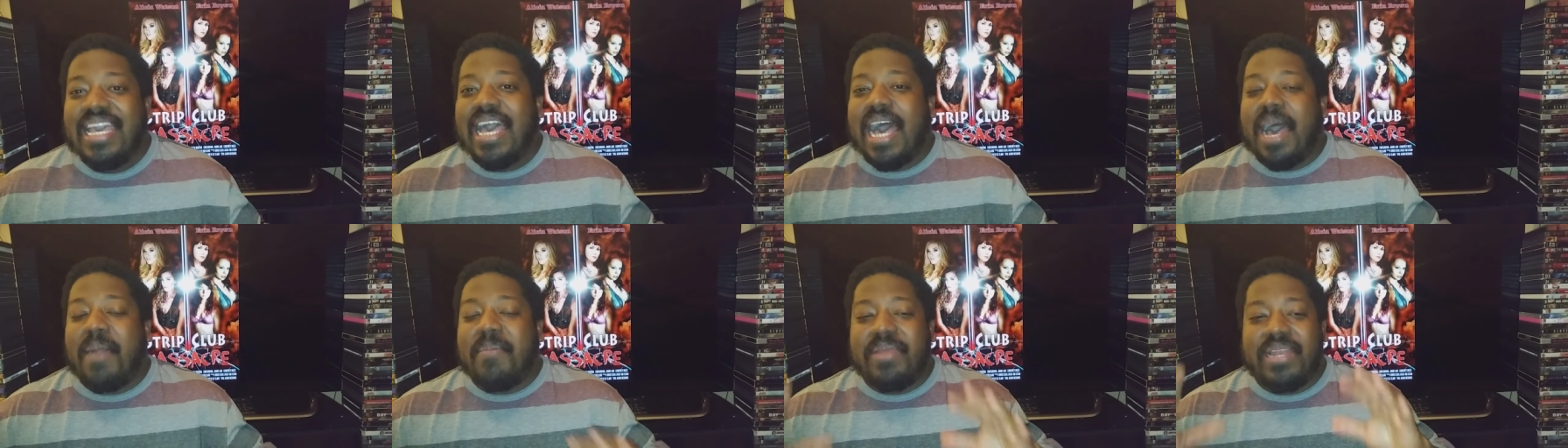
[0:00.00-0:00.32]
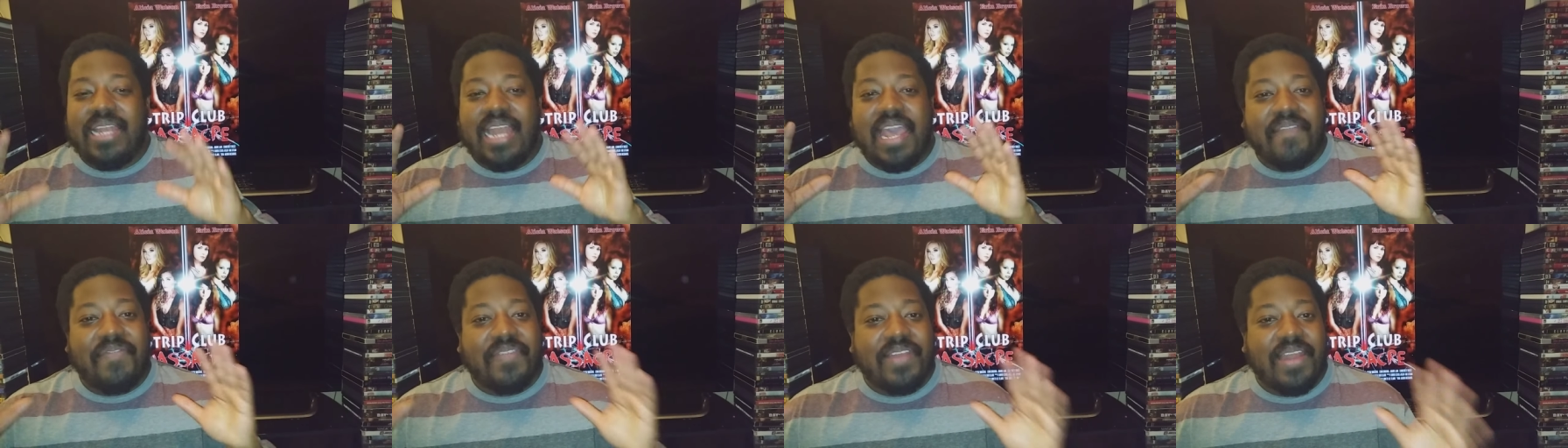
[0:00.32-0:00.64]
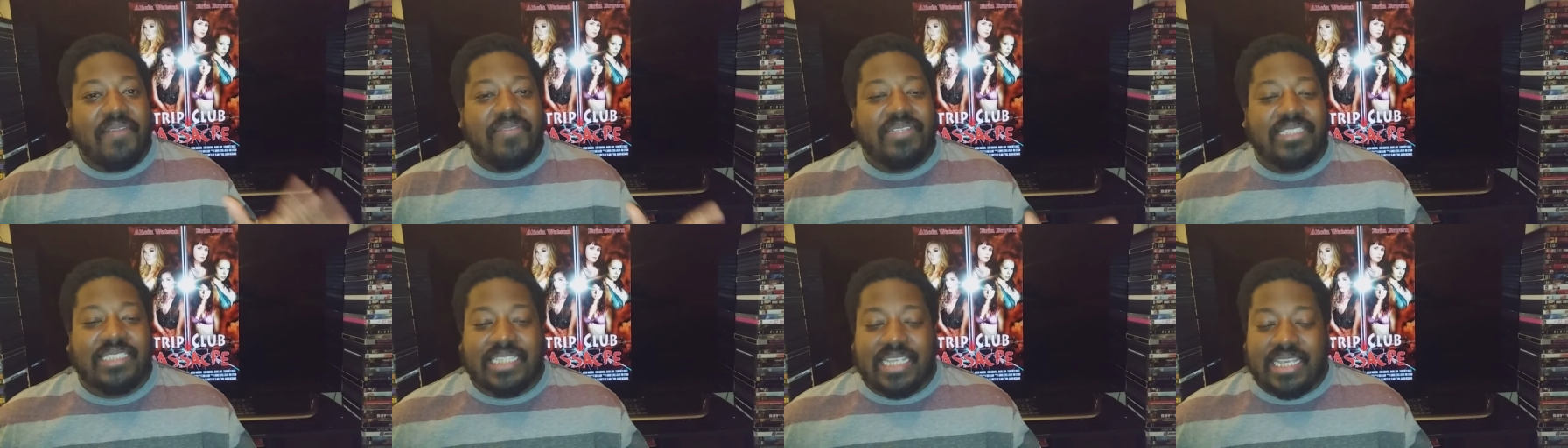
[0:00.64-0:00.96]
I've been laughing
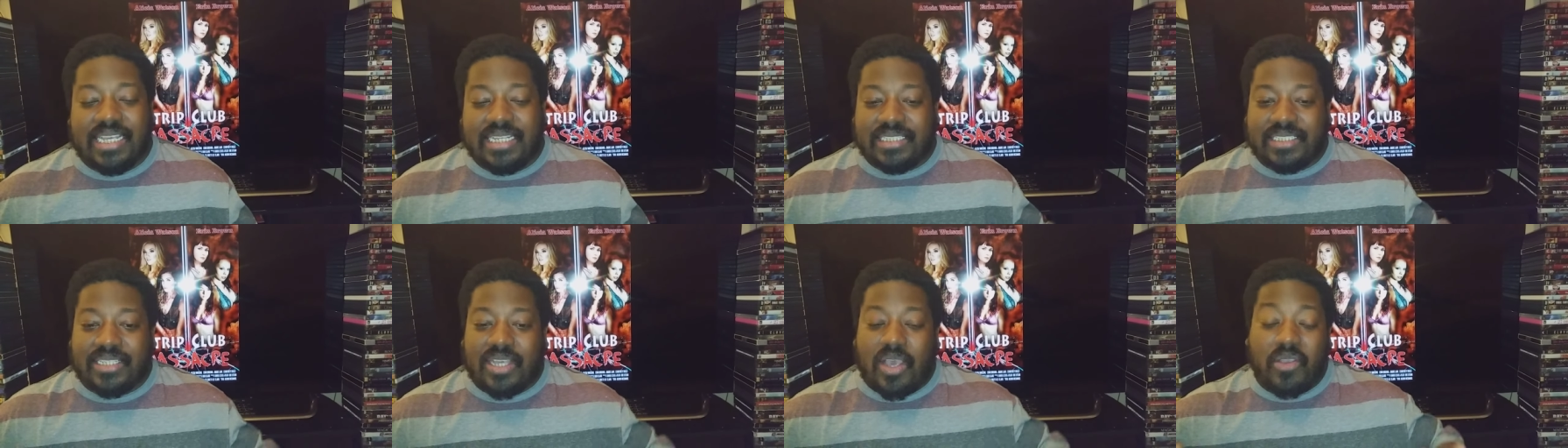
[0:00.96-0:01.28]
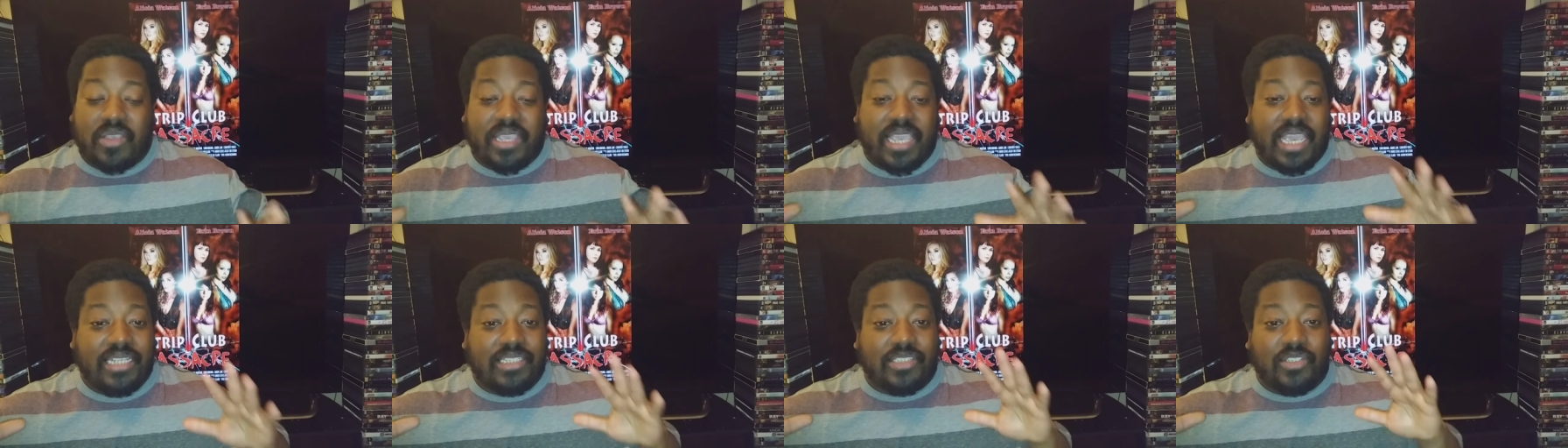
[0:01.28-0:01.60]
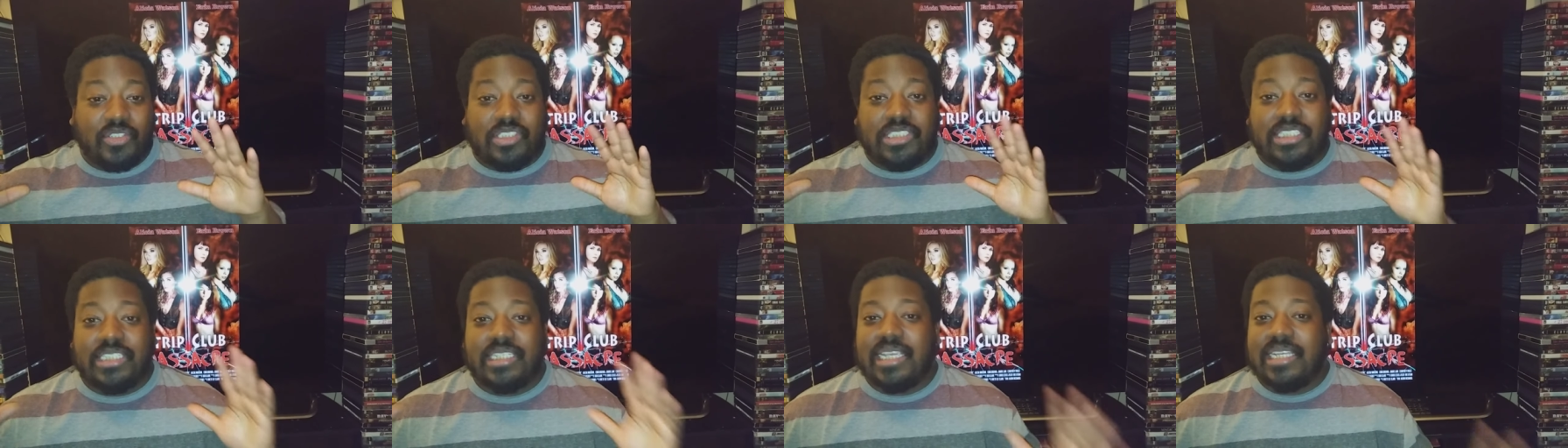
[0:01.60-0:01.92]
ever since. Okay,
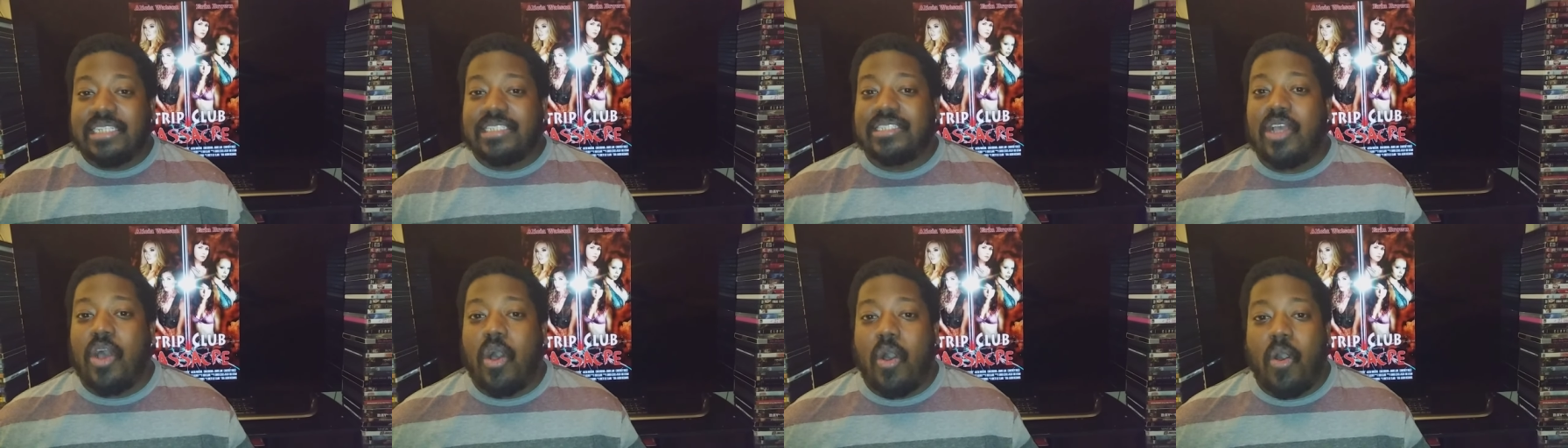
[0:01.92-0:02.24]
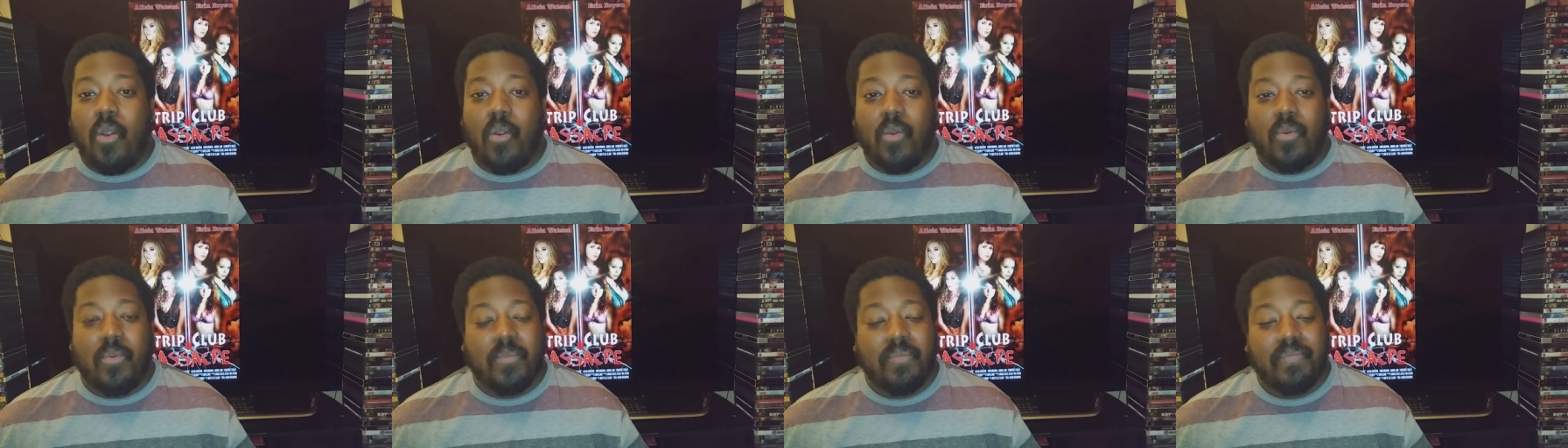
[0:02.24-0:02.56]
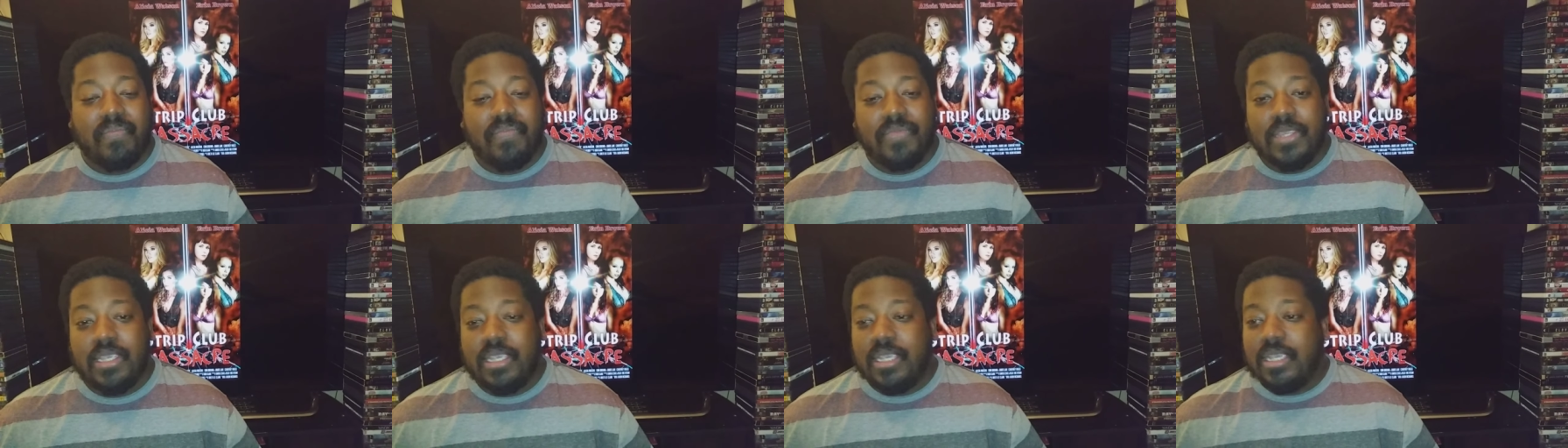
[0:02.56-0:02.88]
so she gets home
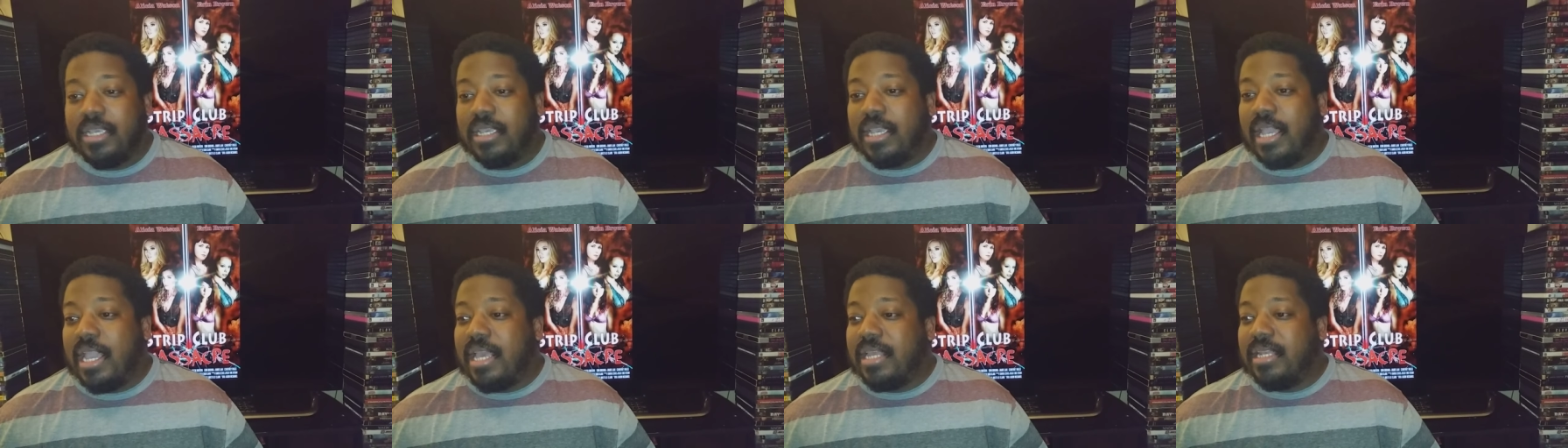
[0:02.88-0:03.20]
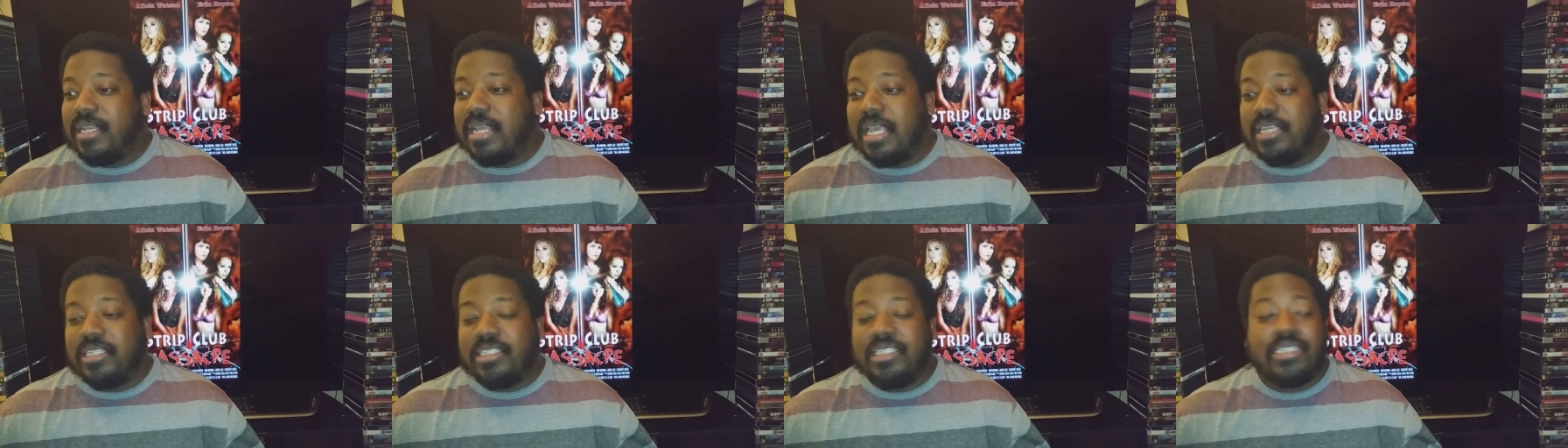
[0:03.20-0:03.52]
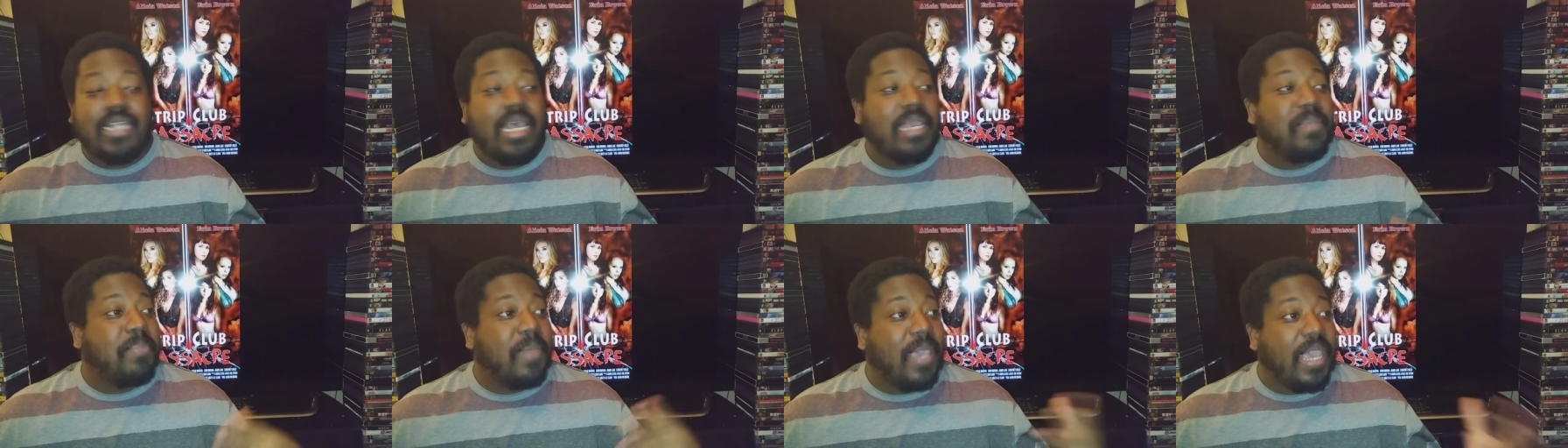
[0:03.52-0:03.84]
and, and she's
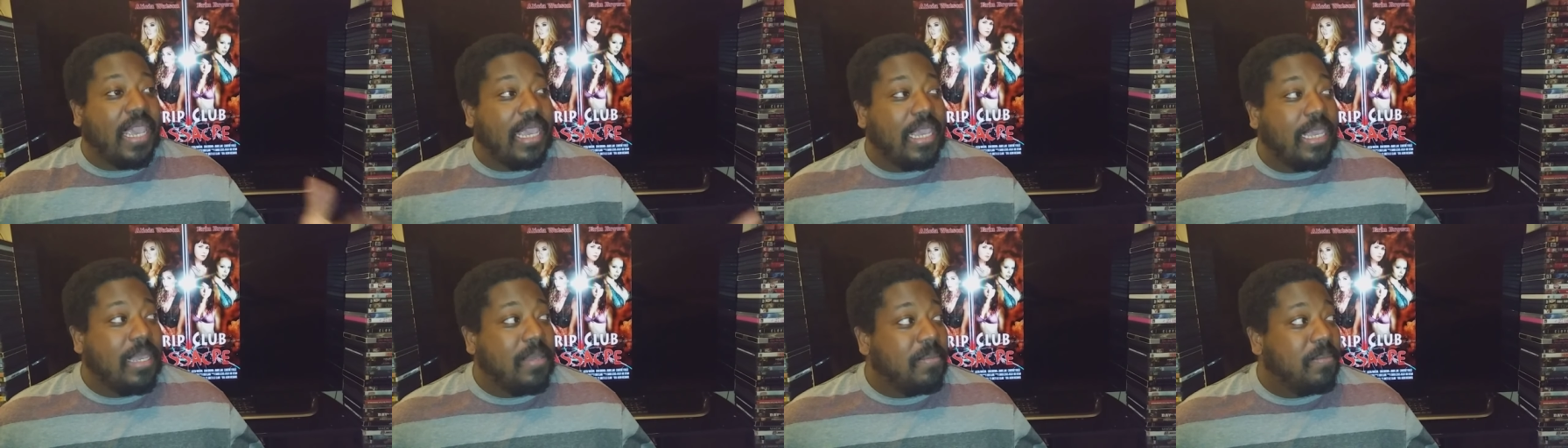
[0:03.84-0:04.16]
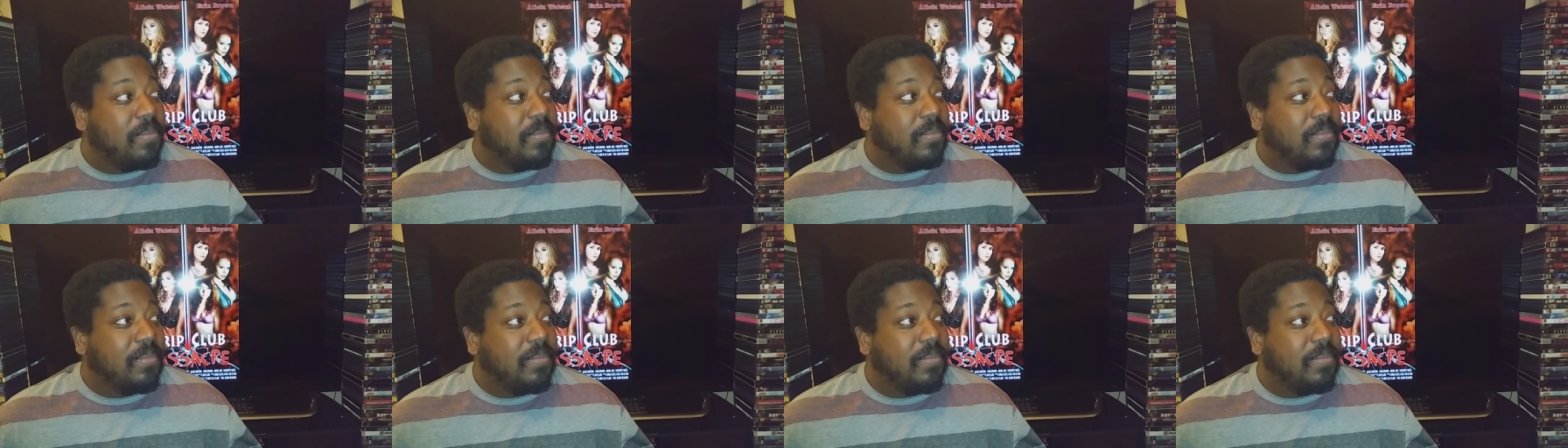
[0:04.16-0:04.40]
like, babe,